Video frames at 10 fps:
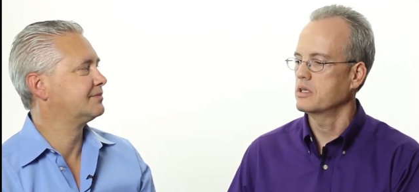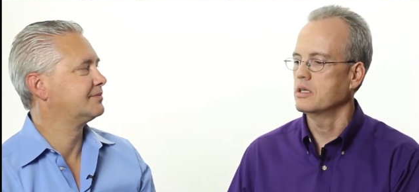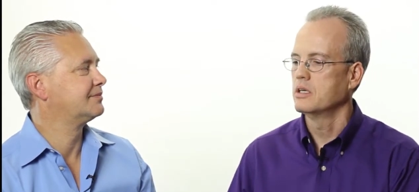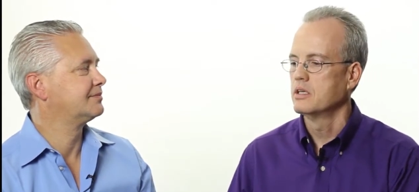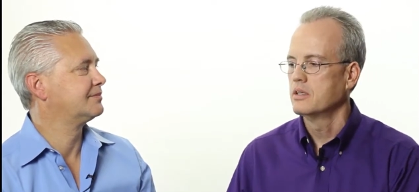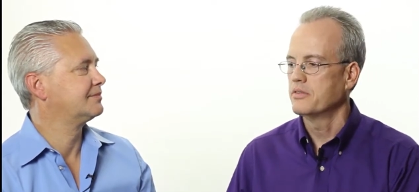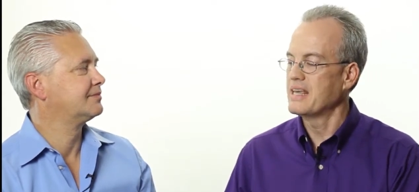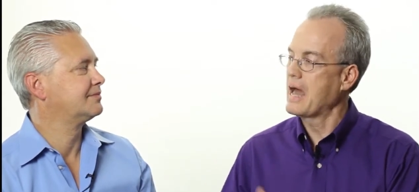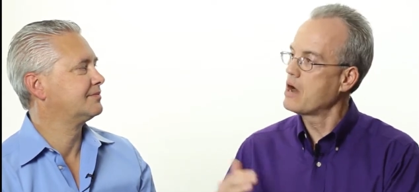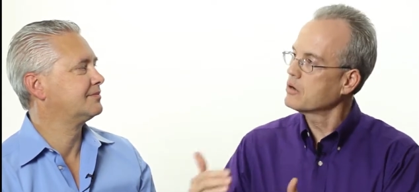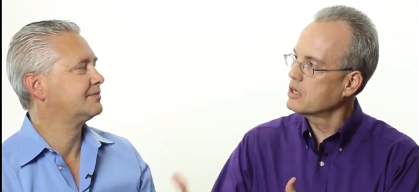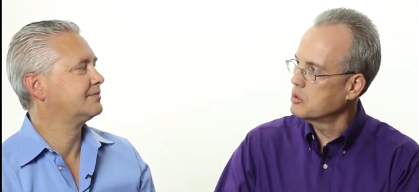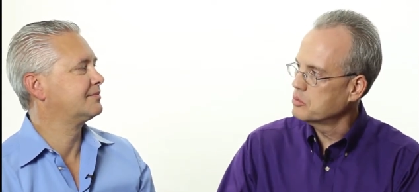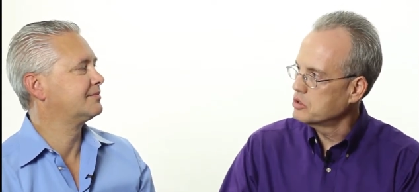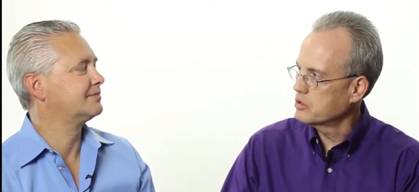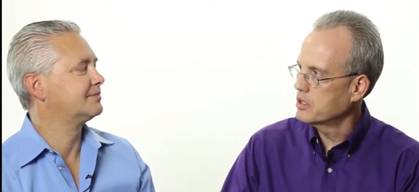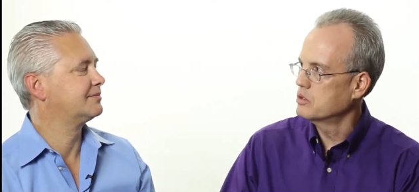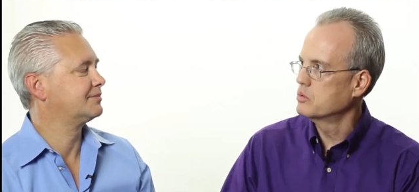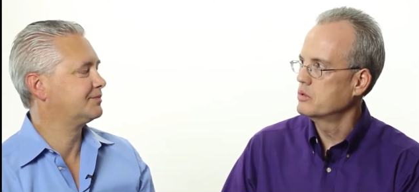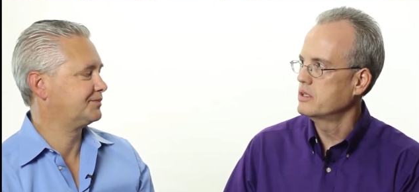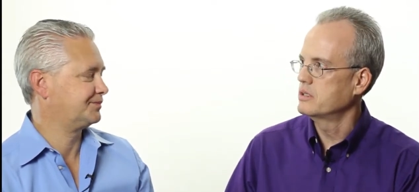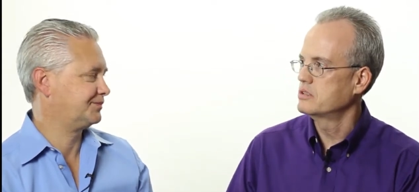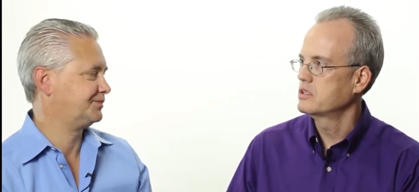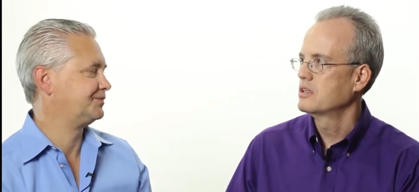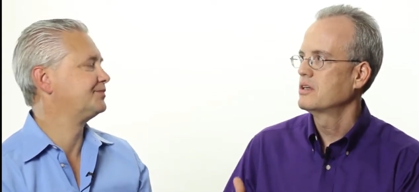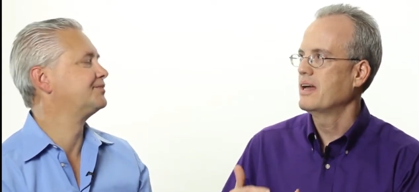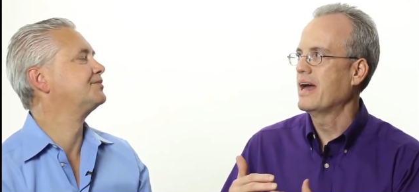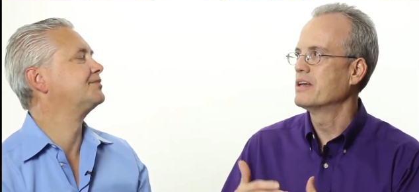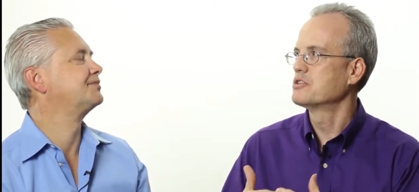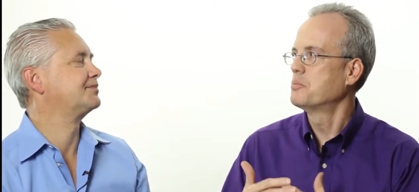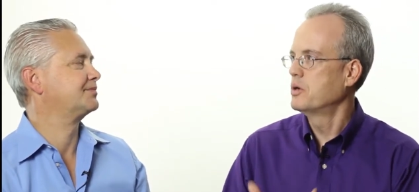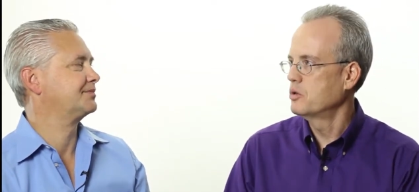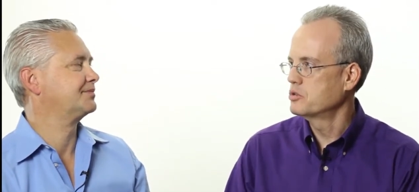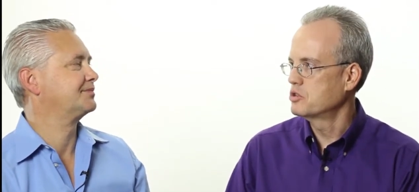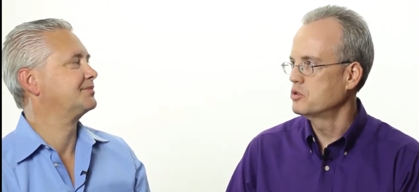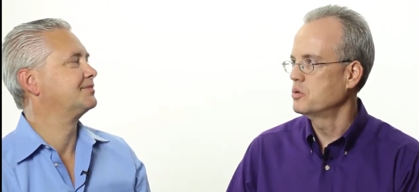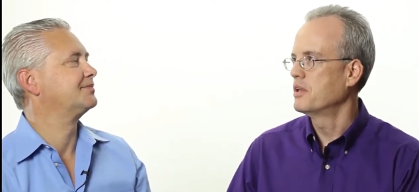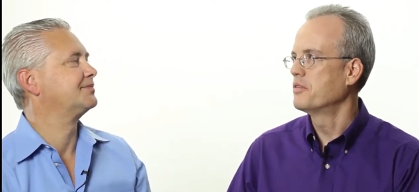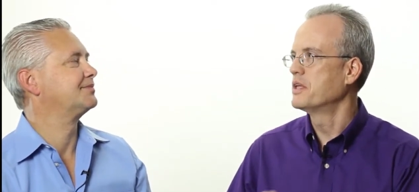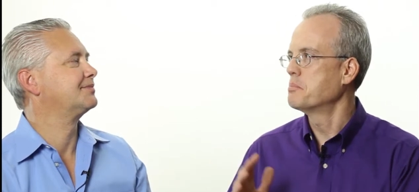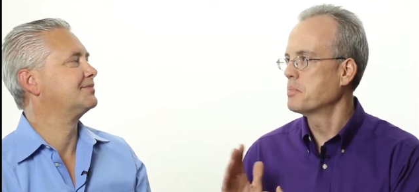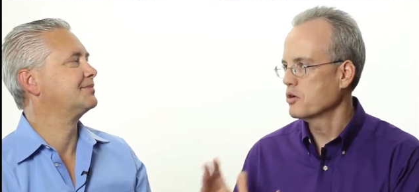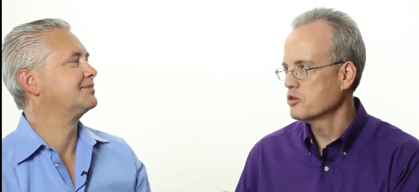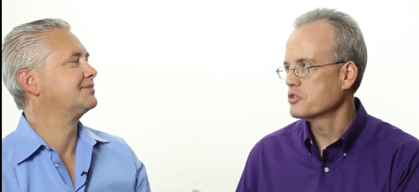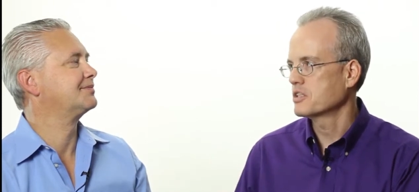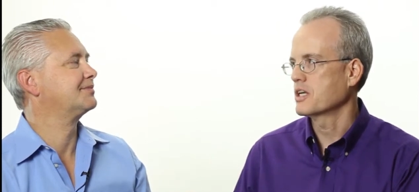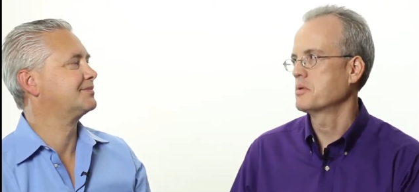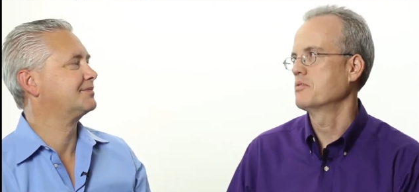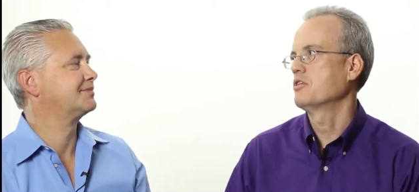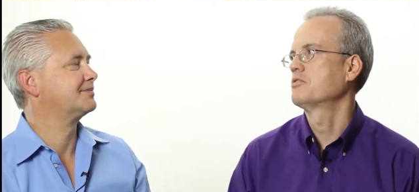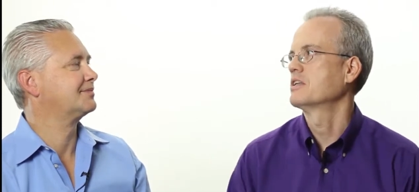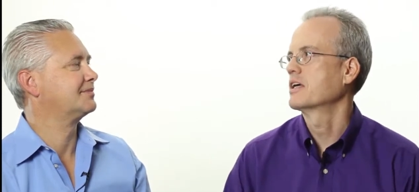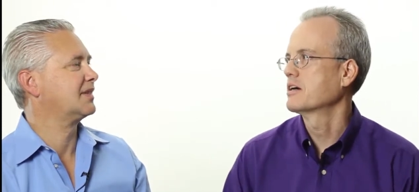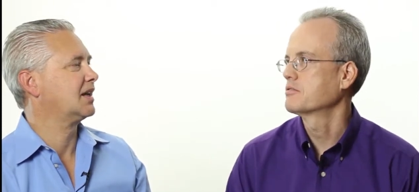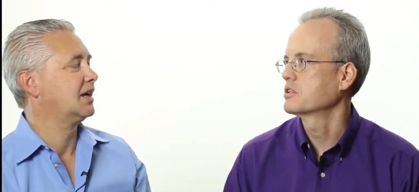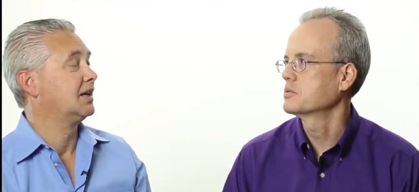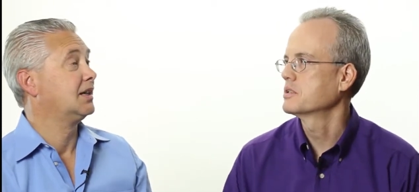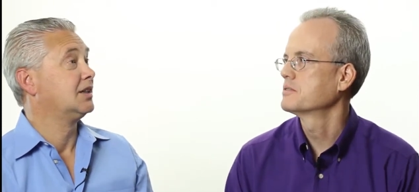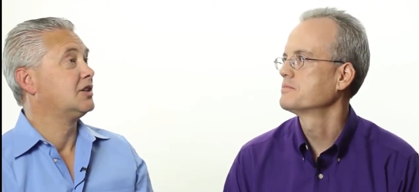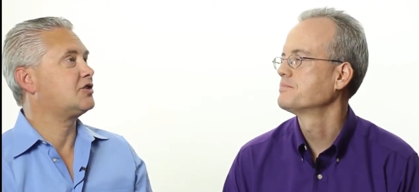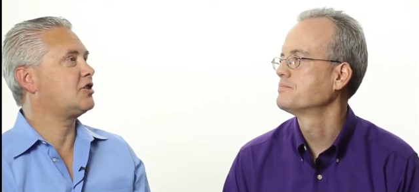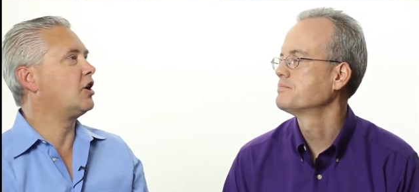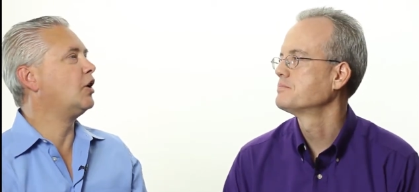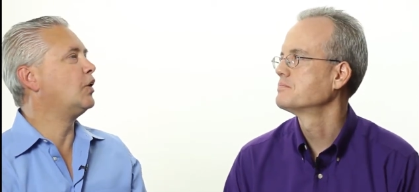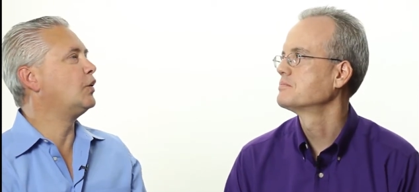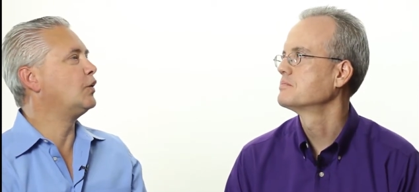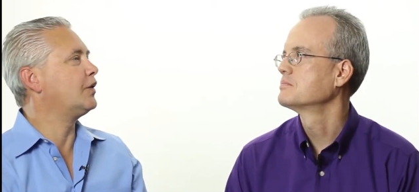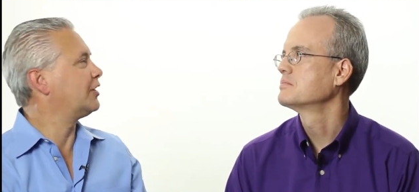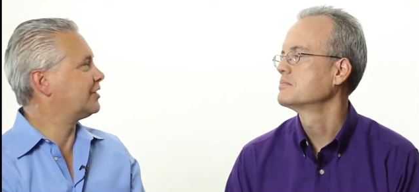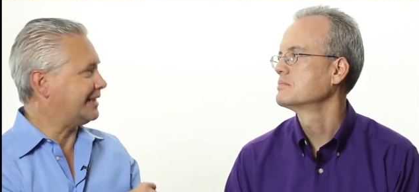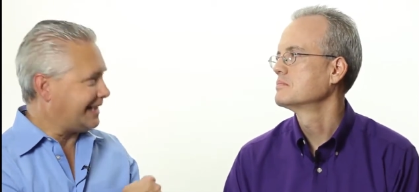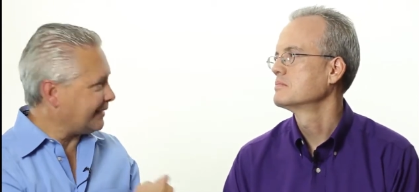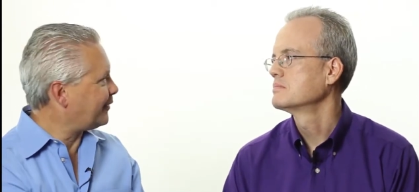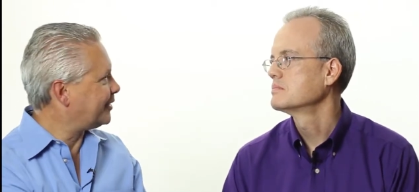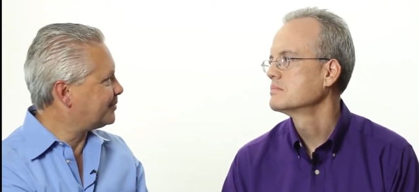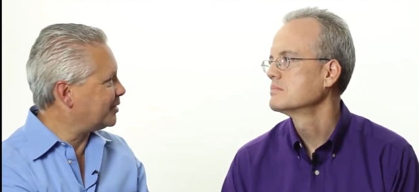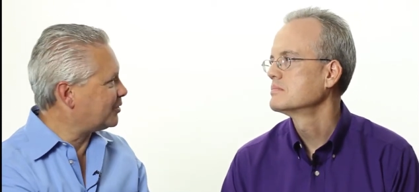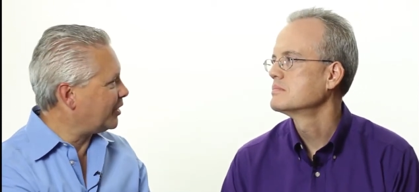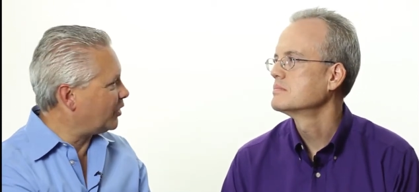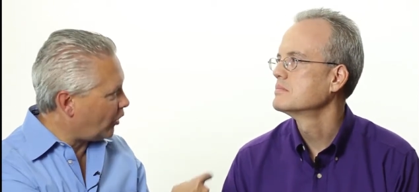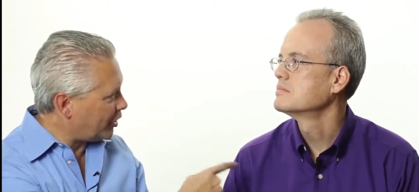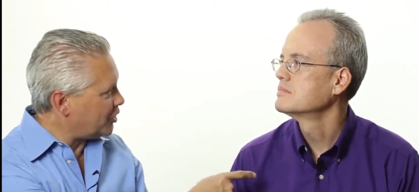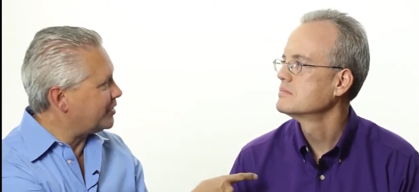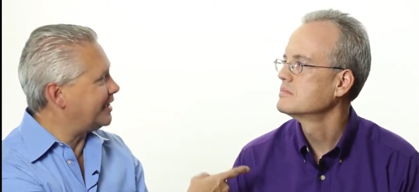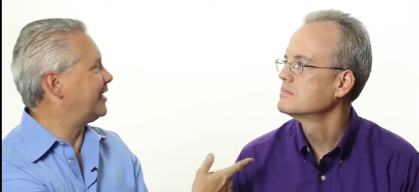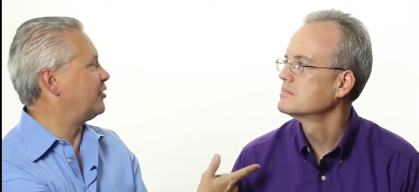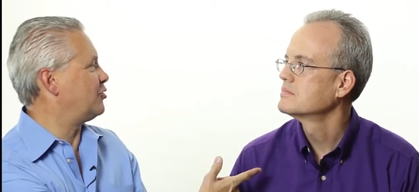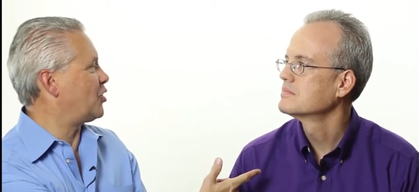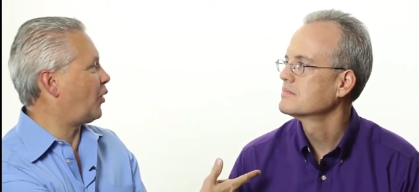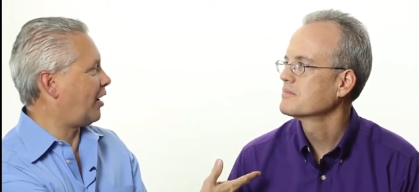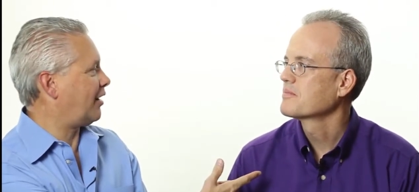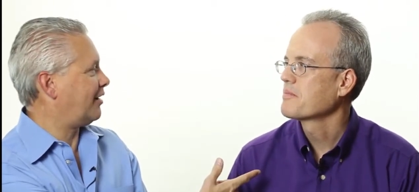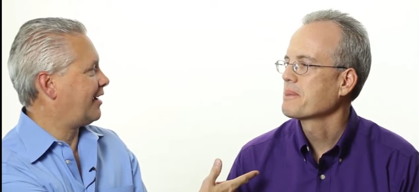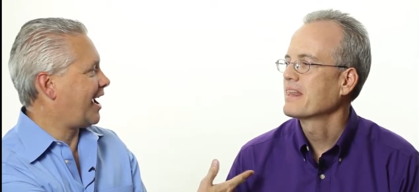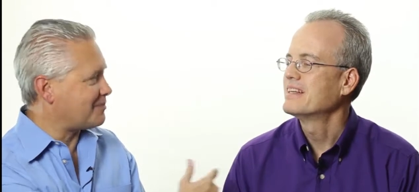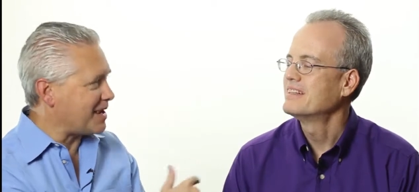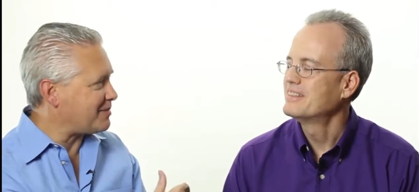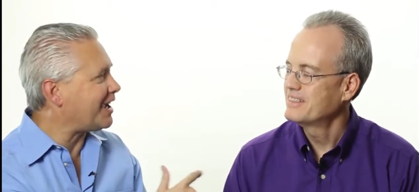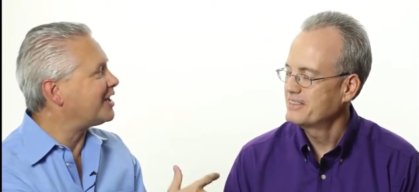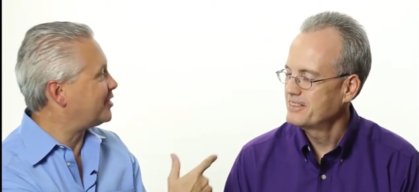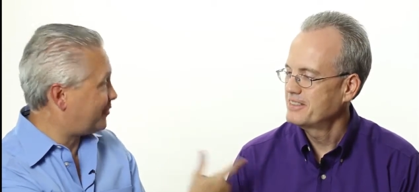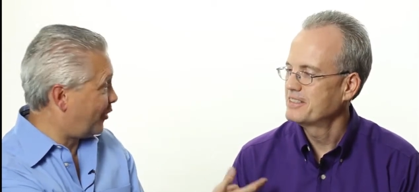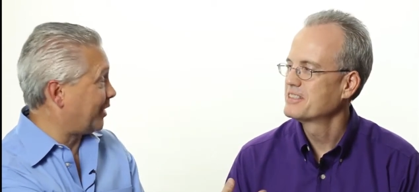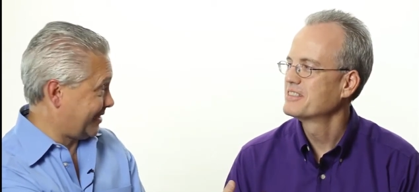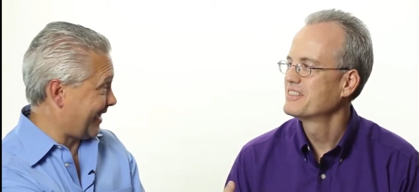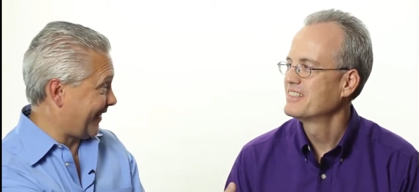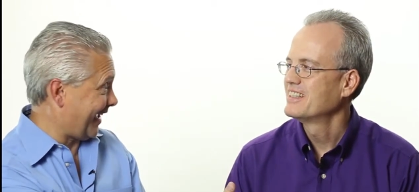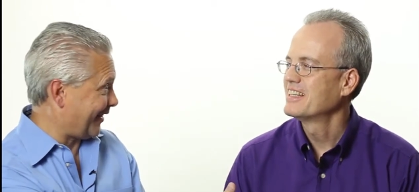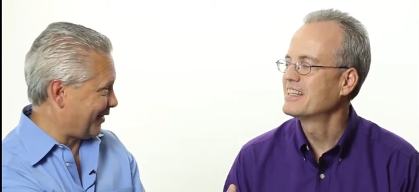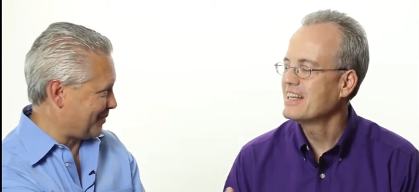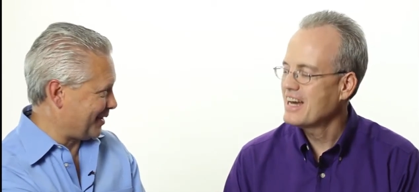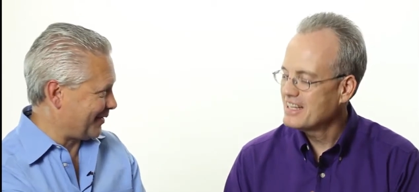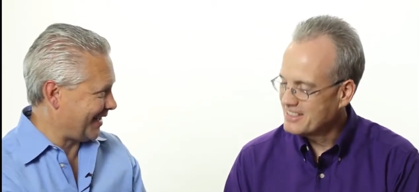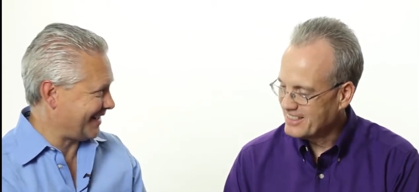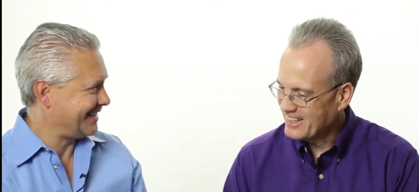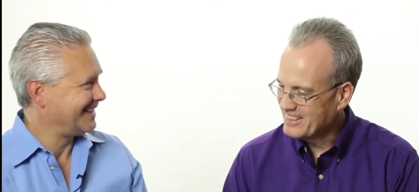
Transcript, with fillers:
Speaker 1: the, the outcome we're trying to reach, as opposed to the person I'm involved in the conflict with.
Speaker 2: So there's a difference between what you did and who you are, and maybe I should focus on that a little That's bit, right? That's the